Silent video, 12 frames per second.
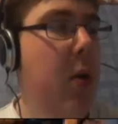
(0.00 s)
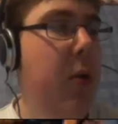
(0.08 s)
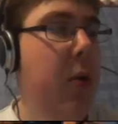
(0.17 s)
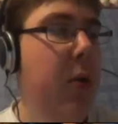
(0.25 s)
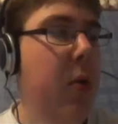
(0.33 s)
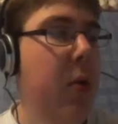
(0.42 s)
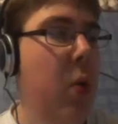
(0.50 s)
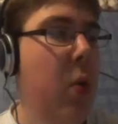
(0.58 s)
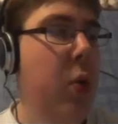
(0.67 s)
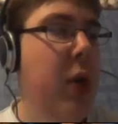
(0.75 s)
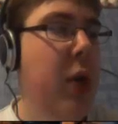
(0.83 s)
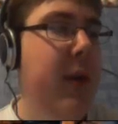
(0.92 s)
uh,
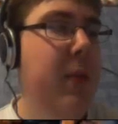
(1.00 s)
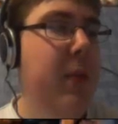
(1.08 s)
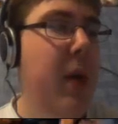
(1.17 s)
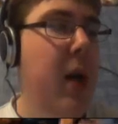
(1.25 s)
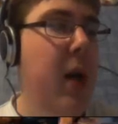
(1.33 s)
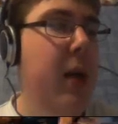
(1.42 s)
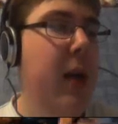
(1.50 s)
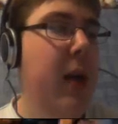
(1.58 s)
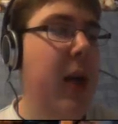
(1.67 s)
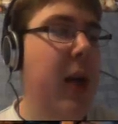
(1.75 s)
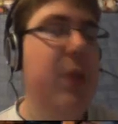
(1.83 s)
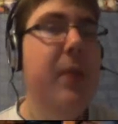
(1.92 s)
would you have to
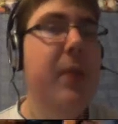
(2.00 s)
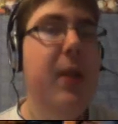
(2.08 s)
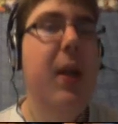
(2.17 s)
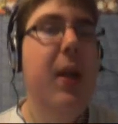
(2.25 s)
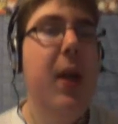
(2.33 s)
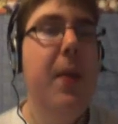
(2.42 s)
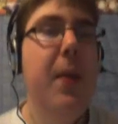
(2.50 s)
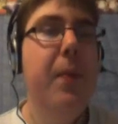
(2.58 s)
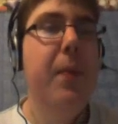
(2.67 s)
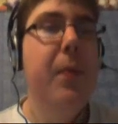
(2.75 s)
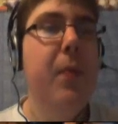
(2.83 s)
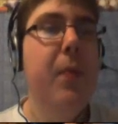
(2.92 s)
buy items
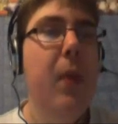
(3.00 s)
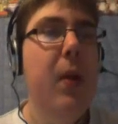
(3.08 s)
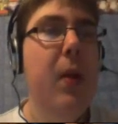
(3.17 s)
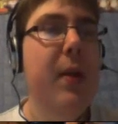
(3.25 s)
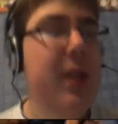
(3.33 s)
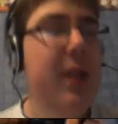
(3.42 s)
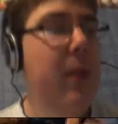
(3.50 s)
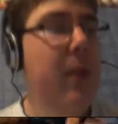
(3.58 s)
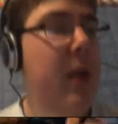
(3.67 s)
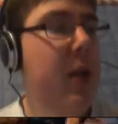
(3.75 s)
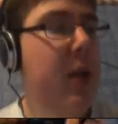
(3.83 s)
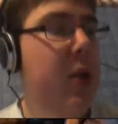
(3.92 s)
in game?
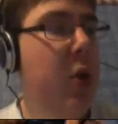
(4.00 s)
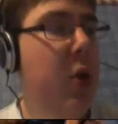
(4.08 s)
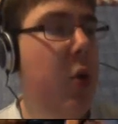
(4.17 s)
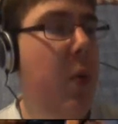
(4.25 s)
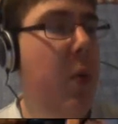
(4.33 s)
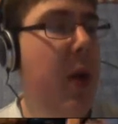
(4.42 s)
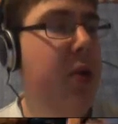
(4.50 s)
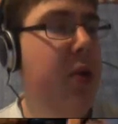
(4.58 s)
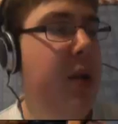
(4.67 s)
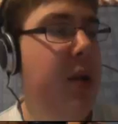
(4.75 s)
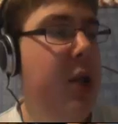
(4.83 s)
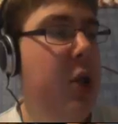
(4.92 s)
Similar
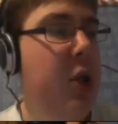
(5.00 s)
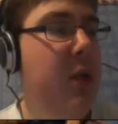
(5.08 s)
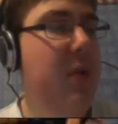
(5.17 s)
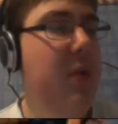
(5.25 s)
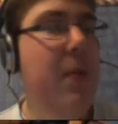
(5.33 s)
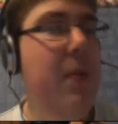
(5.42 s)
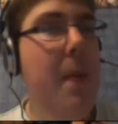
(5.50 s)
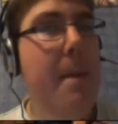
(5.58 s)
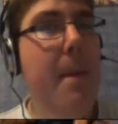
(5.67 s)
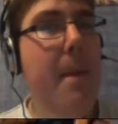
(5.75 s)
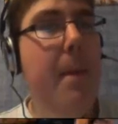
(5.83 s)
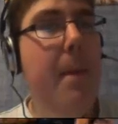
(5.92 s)
to microtransitions,
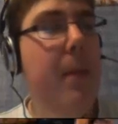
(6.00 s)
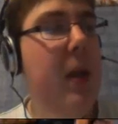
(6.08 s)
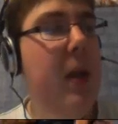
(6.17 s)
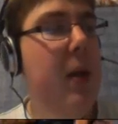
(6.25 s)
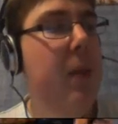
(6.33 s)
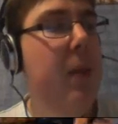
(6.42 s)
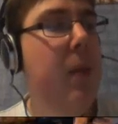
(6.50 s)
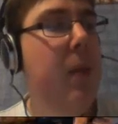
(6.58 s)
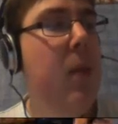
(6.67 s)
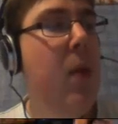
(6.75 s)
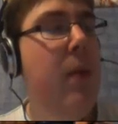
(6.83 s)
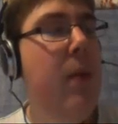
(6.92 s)
but
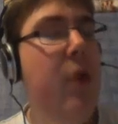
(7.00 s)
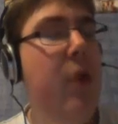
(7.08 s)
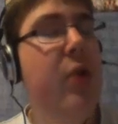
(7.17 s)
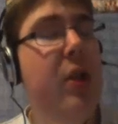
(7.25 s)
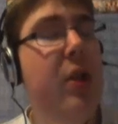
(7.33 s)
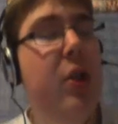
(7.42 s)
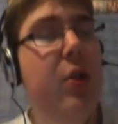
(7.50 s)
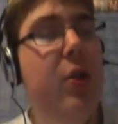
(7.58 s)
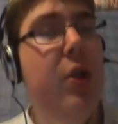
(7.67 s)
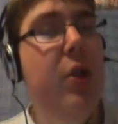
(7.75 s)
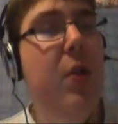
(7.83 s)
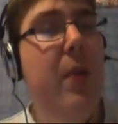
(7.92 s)
like
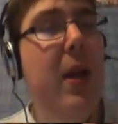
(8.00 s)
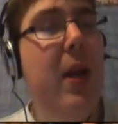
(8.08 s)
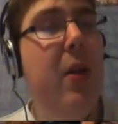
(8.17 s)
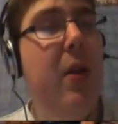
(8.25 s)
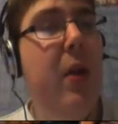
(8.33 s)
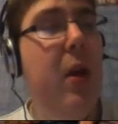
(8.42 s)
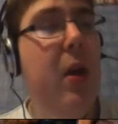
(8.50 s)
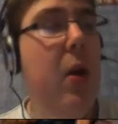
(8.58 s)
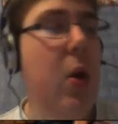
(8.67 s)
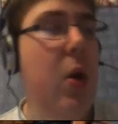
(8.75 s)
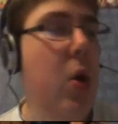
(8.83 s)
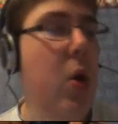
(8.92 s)
microtransitions can be
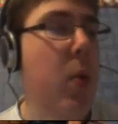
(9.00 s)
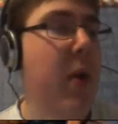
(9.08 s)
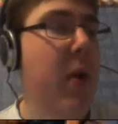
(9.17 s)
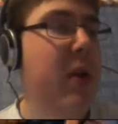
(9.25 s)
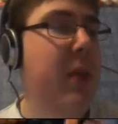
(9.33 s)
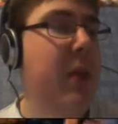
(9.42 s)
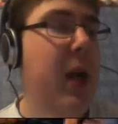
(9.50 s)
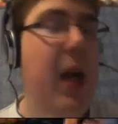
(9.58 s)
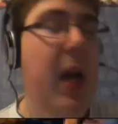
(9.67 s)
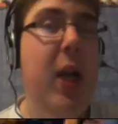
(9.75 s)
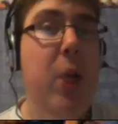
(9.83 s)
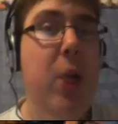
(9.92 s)
anything,
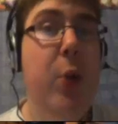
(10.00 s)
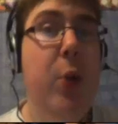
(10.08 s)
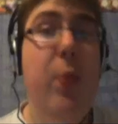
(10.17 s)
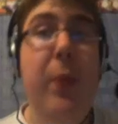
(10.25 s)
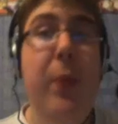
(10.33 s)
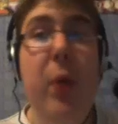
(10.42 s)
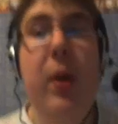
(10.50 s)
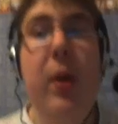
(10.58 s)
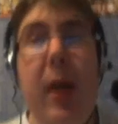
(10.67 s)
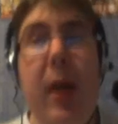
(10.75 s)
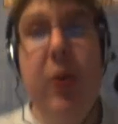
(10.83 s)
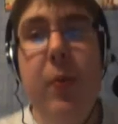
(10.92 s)
whereas buying items,
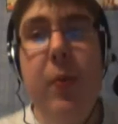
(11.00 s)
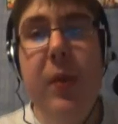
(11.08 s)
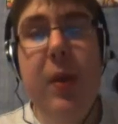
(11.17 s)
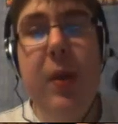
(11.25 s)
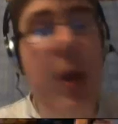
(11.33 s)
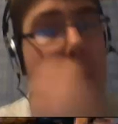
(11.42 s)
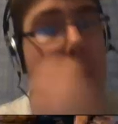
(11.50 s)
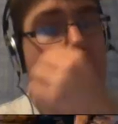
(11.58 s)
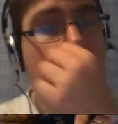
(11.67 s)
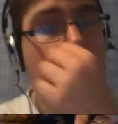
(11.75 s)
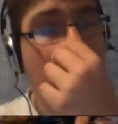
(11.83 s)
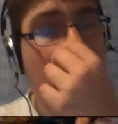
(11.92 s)
would be purely
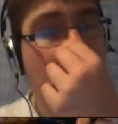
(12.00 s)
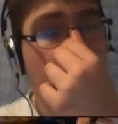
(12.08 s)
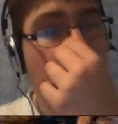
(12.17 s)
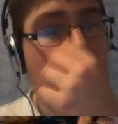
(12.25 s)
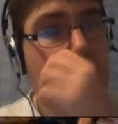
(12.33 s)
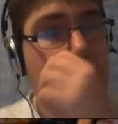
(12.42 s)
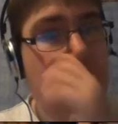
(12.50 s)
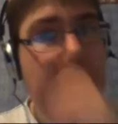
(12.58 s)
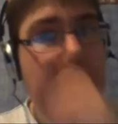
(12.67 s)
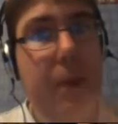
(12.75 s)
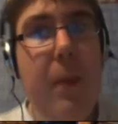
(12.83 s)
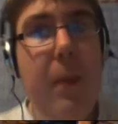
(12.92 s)
items.
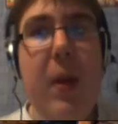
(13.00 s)
Um,